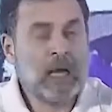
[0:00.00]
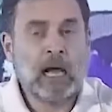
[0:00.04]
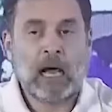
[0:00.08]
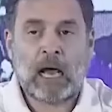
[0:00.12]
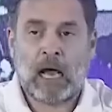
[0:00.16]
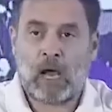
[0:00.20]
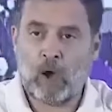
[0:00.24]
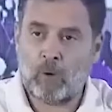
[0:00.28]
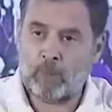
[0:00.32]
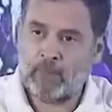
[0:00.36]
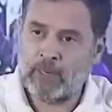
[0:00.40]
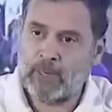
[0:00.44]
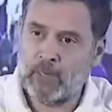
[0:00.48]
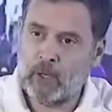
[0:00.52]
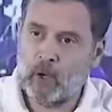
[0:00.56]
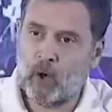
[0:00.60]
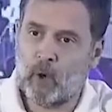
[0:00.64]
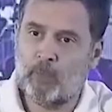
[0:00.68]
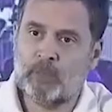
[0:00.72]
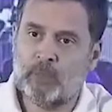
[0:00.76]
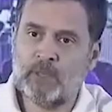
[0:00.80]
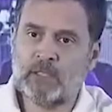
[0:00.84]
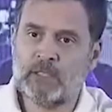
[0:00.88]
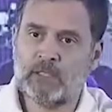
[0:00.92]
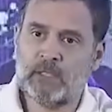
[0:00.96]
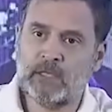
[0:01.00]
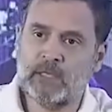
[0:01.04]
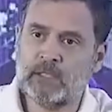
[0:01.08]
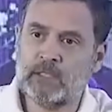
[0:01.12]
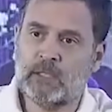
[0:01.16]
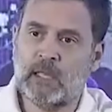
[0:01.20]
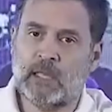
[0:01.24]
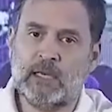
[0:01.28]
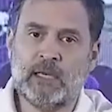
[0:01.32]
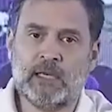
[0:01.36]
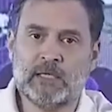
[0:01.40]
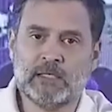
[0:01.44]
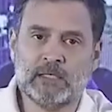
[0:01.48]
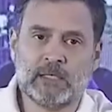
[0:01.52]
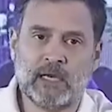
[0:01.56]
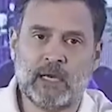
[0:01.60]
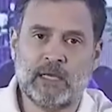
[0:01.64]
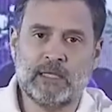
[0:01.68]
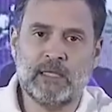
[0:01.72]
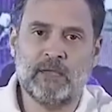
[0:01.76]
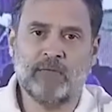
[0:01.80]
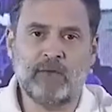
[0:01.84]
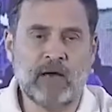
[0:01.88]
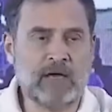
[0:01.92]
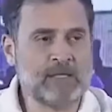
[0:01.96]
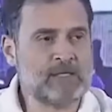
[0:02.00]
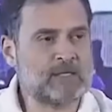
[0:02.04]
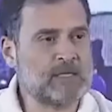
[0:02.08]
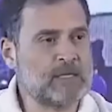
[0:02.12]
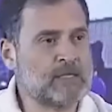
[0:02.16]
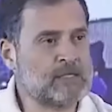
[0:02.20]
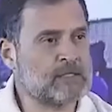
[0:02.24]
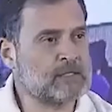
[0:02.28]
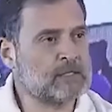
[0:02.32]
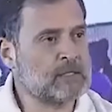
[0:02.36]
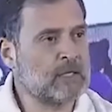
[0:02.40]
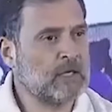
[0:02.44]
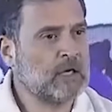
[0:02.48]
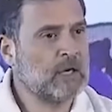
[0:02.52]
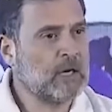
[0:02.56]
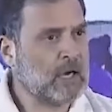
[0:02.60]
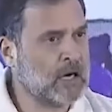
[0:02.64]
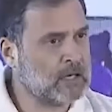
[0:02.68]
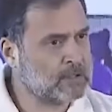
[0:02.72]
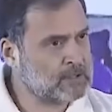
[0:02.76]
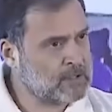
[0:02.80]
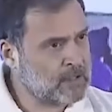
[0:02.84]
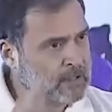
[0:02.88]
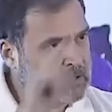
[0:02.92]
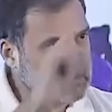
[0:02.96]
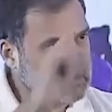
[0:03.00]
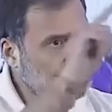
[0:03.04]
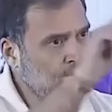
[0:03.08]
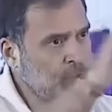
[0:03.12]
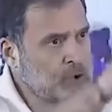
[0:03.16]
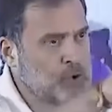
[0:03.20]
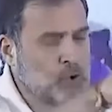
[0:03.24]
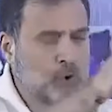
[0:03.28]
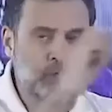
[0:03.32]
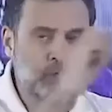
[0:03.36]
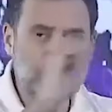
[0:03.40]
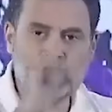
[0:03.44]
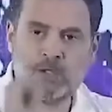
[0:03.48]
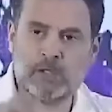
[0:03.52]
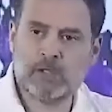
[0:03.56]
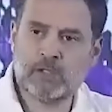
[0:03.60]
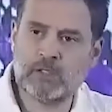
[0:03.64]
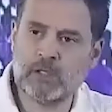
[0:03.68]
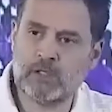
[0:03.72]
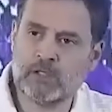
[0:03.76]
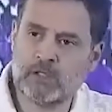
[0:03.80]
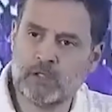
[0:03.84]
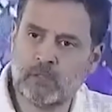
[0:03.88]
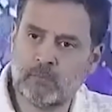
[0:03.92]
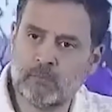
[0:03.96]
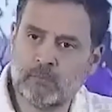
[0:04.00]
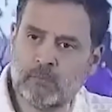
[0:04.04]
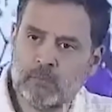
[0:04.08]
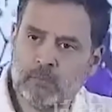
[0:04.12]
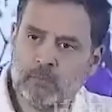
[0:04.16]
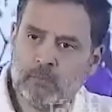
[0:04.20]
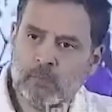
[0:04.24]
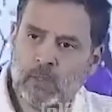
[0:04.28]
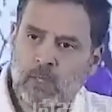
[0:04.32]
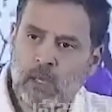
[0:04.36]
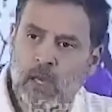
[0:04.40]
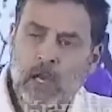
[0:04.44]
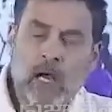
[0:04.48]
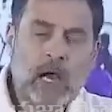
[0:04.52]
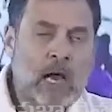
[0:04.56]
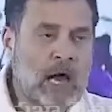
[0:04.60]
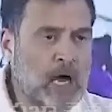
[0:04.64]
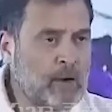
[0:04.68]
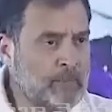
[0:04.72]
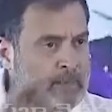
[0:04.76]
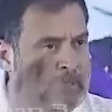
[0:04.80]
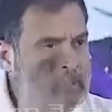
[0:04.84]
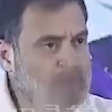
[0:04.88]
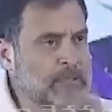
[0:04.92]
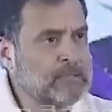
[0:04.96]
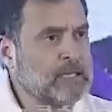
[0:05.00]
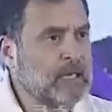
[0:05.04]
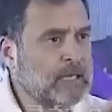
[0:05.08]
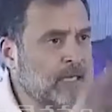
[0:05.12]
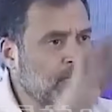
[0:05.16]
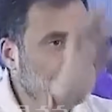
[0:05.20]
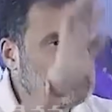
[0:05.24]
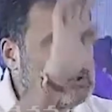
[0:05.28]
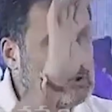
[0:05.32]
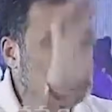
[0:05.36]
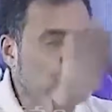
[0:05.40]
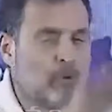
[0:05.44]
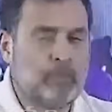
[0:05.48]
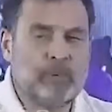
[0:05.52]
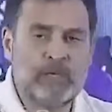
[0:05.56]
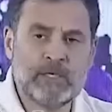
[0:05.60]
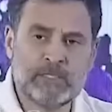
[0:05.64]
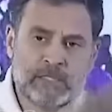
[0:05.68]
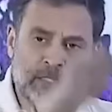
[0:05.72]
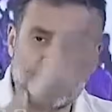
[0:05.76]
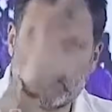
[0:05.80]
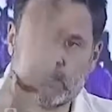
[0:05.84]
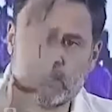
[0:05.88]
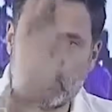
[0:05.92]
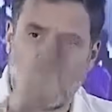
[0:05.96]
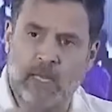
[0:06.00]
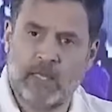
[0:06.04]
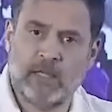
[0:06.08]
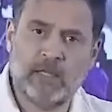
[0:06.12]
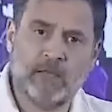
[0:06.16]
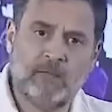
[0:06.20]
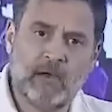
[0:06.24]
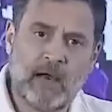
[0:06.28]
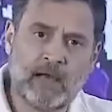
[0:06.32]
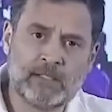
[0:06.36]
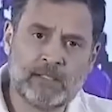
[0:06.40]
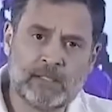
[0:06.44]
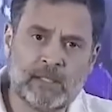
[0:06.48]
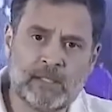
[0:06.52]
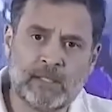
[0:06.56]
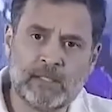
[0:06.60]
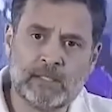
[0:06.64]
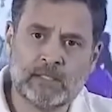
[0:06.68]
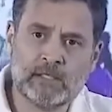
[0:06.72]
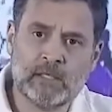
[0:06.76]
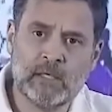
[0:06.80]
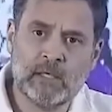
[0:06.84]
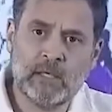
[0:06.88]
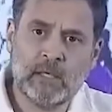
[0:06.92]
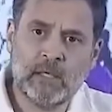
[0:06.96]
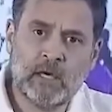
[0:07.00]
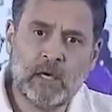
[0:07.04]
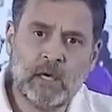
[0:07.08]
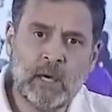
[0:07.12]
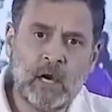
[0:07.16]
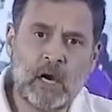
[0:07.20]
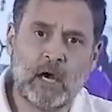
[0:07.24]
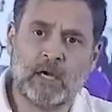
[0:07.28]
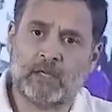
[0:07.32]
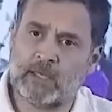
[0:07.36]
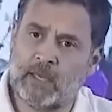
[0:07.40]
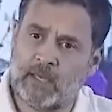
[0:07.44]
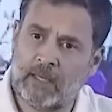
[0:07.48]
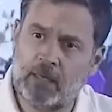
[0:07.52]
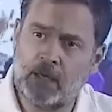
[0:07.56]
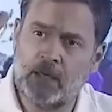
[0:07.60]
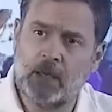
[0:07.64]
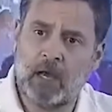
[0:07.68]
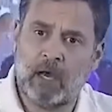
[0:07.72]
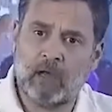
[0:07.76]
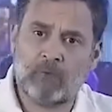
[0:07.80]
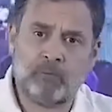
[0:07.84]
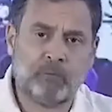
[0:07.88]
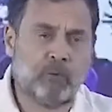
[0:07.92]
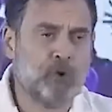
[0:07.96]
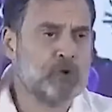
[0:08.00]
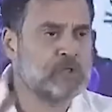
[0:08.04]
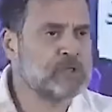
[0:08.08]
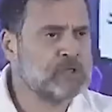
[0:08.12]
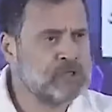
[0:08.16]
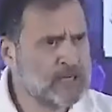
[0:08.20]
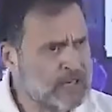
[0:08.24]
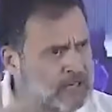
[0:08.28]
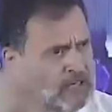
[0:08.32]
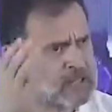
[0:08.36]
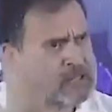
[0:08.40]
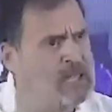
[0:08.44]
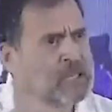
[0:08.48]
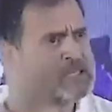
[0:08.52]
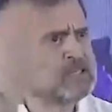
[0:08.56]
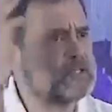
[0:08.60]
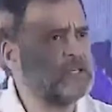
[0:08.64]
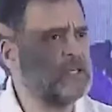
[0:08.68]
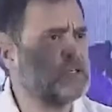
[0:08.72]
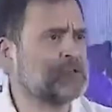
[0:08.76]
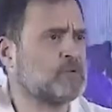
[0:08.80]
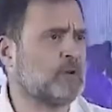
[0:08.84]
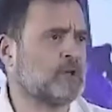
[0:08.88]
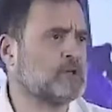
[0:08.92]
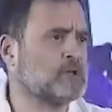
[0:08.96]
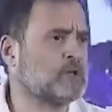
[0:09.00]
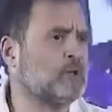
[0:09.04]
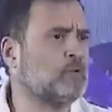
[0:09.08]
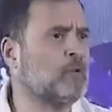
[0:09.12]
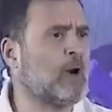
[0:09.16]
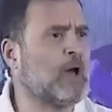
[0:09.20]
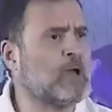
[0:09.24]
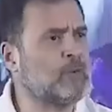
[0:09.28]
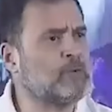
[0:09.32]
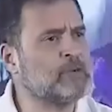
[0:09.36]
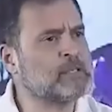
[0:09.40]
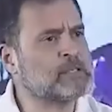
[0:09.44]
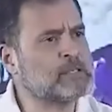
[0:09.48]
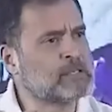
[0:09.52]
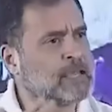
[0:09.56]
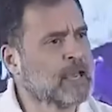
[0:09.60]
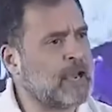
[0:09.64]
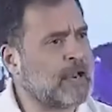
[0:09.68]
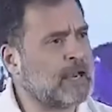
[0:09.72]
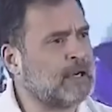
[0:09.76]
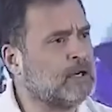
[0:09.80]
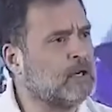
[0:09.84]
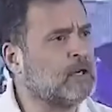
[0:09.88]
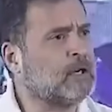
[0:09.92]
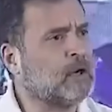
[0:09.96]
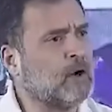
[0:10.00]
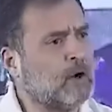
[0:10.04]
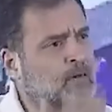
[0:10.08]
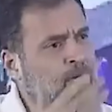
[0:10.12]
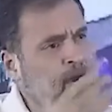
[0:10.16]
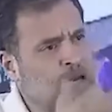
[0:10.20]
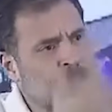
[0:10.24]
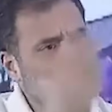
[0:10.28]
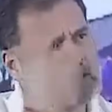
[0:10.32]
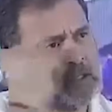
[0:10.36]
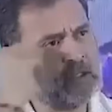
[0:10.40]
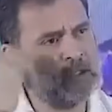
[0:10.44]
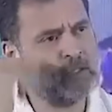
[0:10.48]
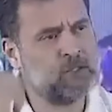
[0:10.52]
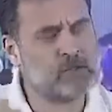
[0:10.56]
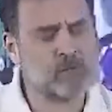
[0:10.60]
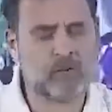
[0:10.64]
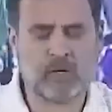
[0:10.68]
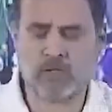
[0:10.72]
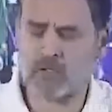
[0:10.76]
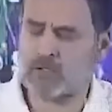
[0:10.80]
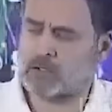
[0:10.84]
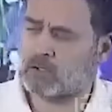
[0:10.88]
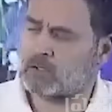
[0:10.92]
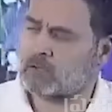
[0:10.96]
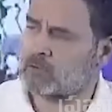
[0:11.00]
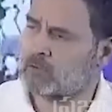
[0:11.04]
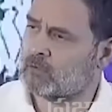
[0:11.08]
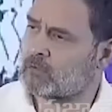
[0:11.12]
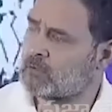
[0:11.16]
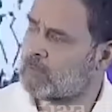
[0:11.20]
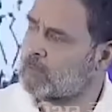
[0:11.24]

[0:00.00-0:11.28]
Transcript: How many OBCs, Dalits, Adivasis are there in the judicial system? How many Dalits, OBCs, Adivasis are there in our forces? Let us ask these questions. Why are we scared of asking these questions?